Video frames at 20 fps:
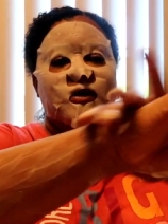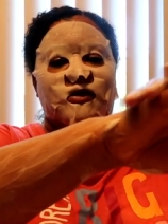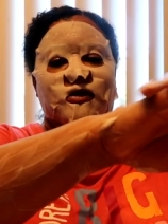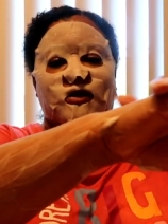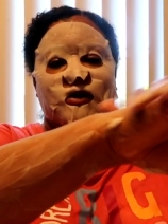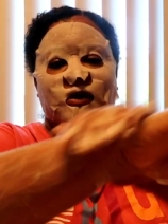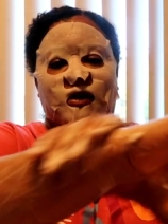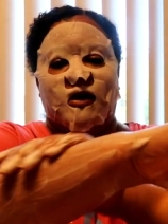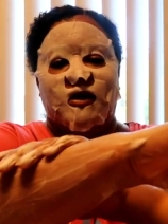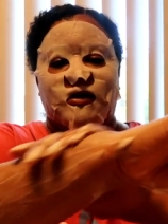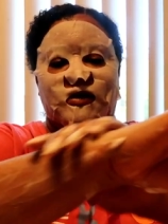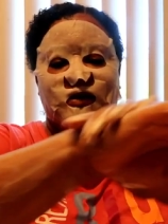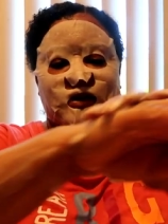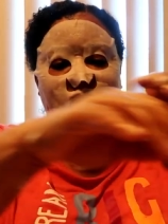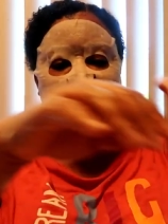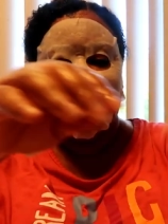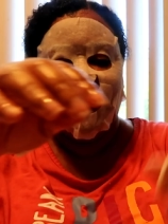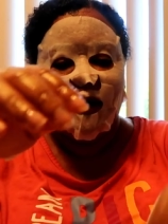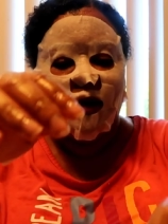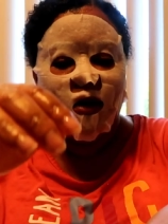So let's
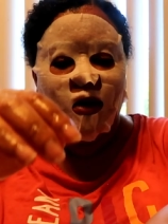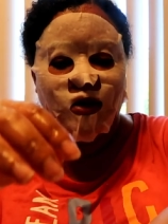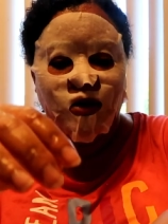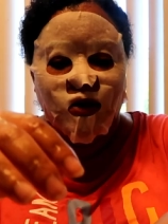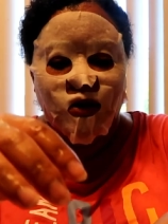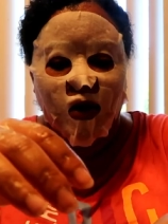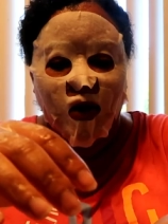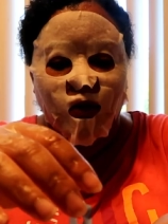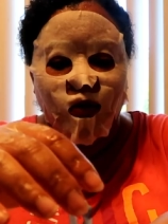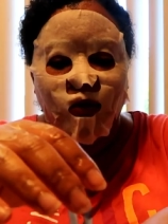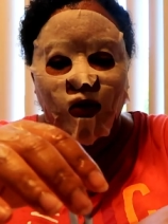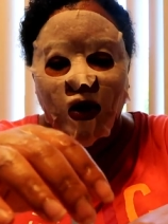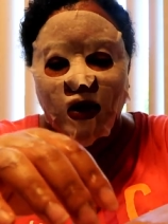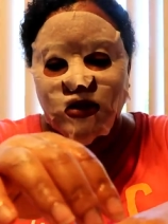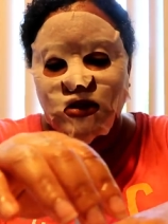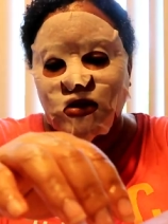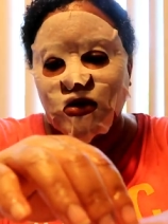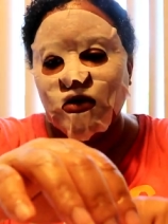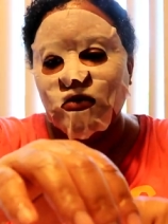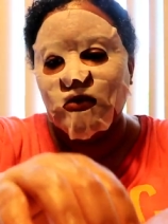see. You don't
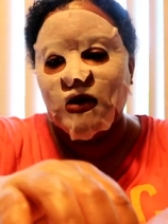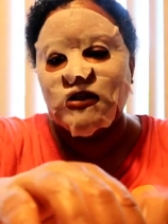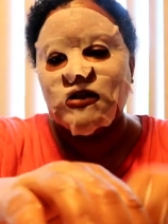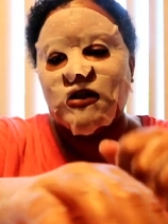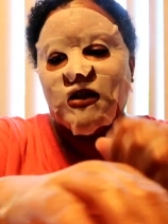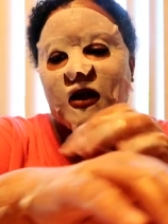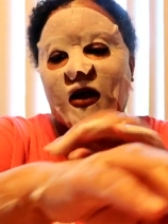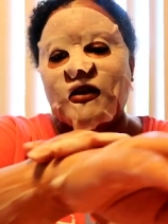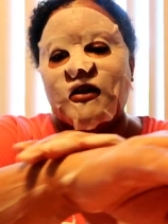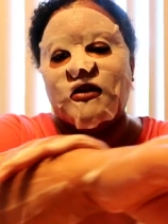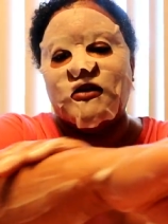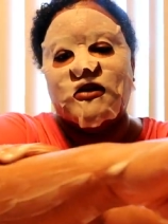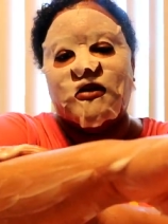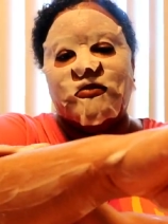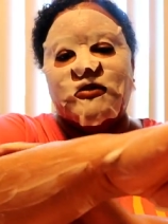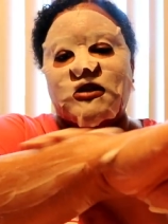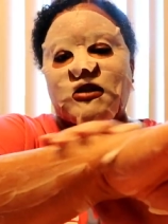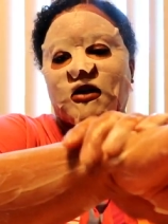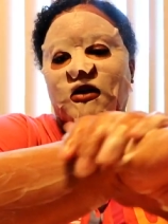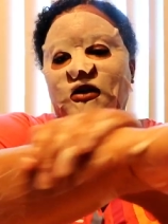want too much lather because I'm
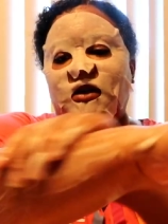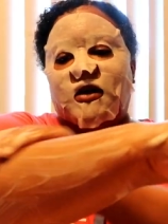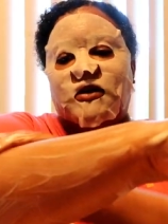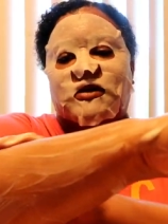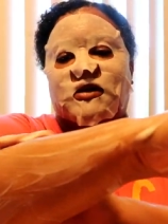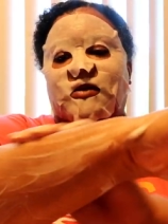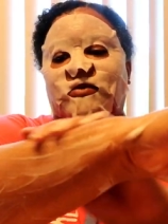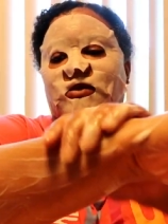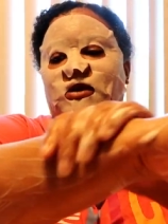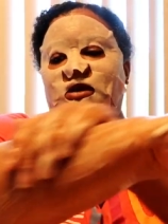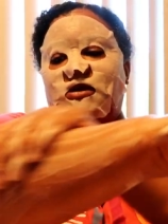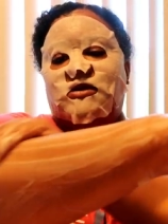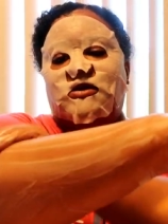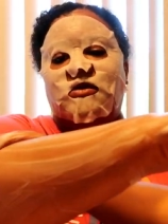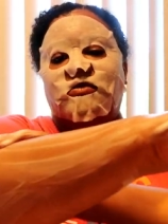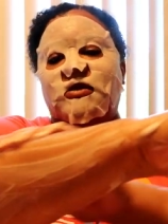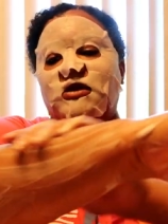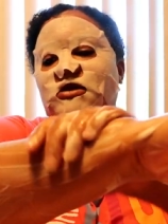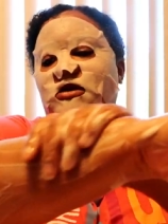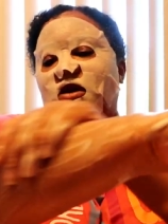going to tell y'all something. When it's
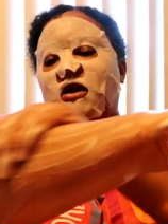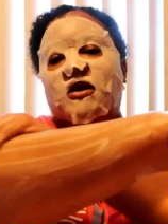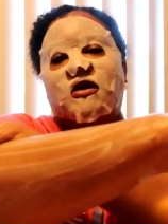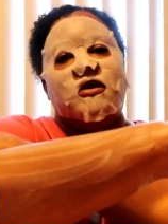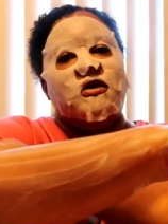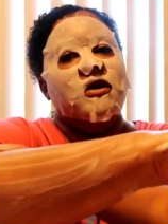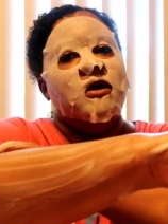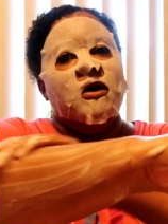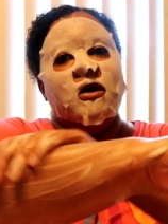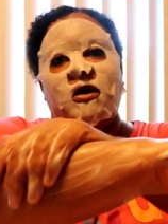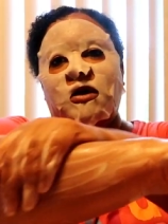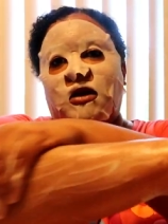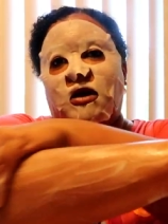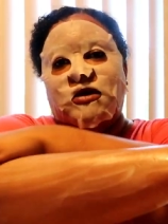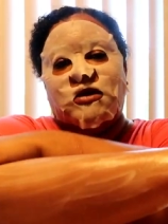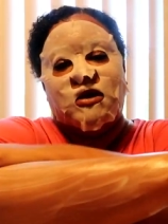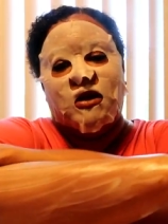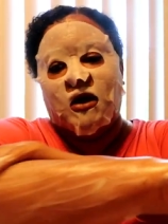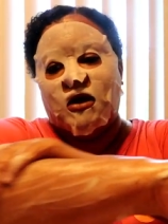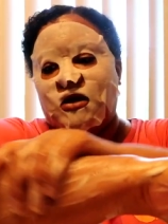too much lather,
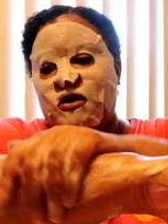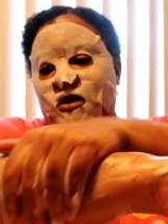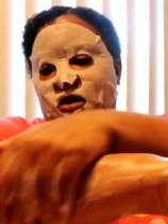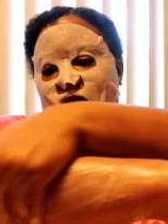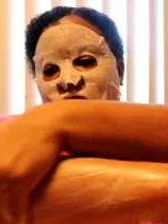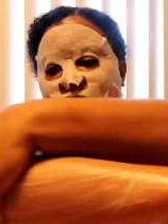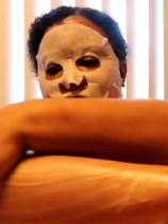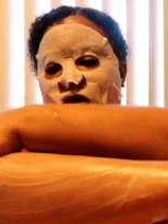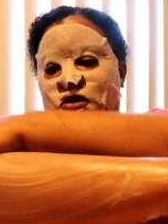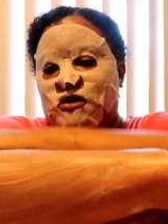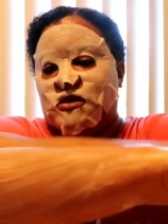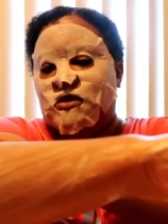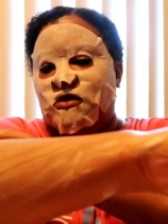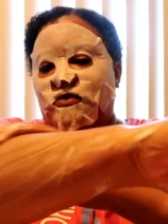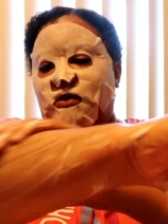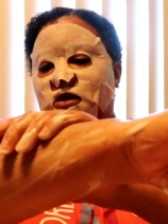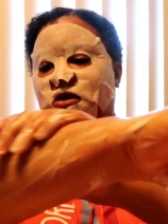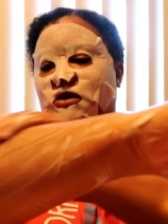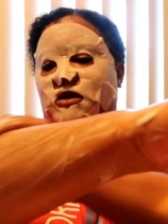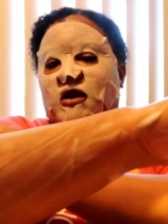that's not good. It's too
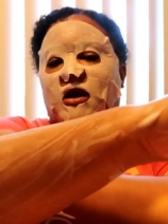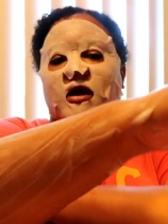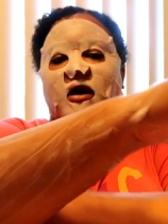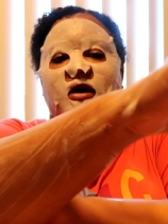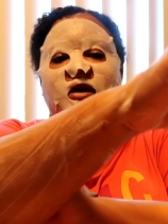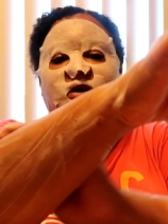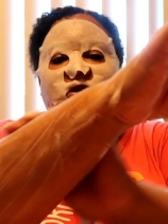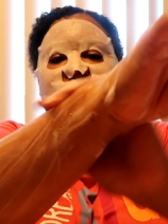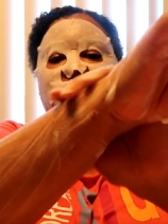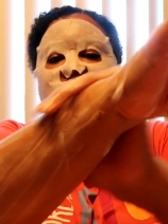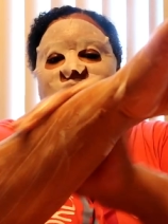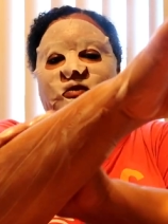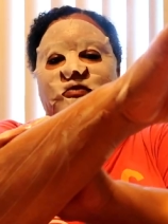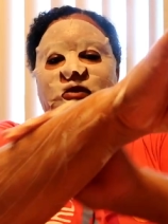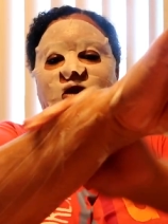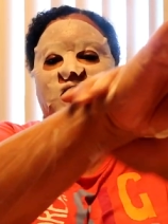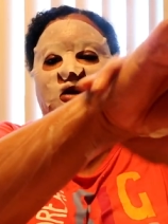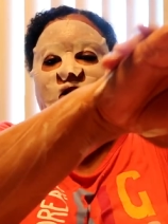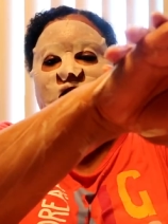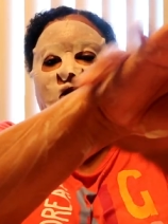much lye or
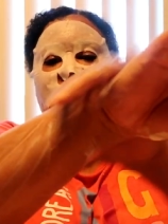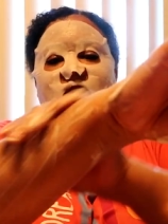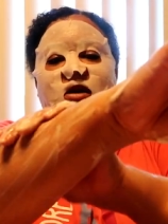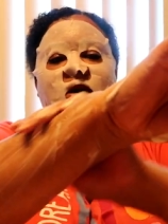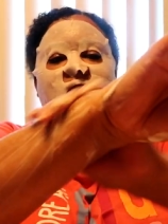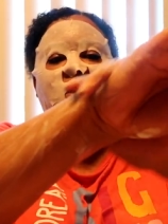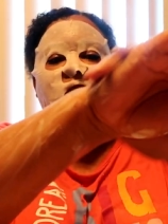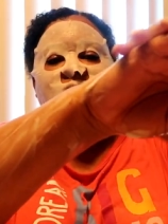something in it.